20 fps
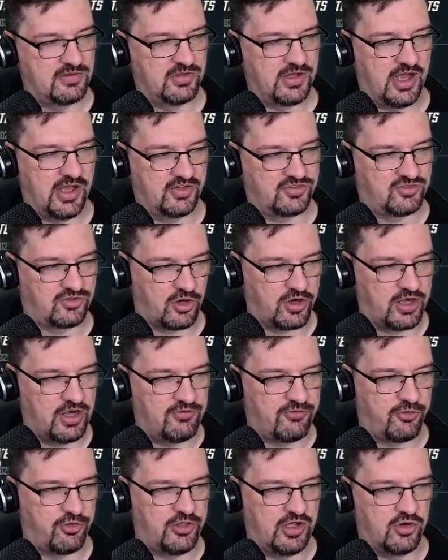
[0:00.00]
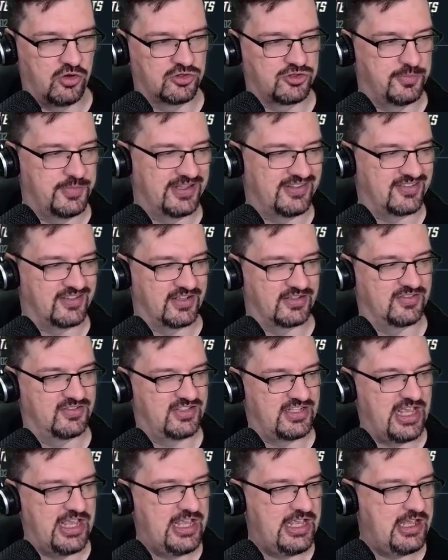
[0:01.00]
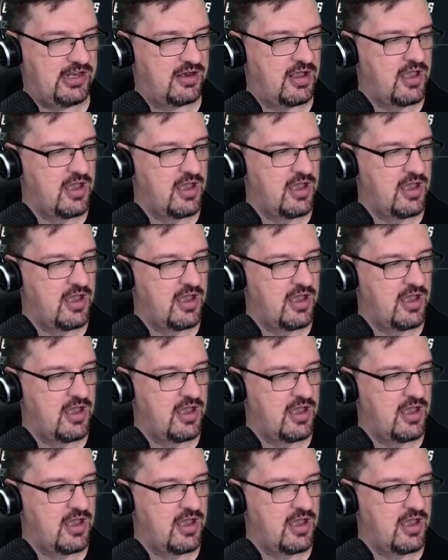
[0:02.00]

starting for the Ultimate 16,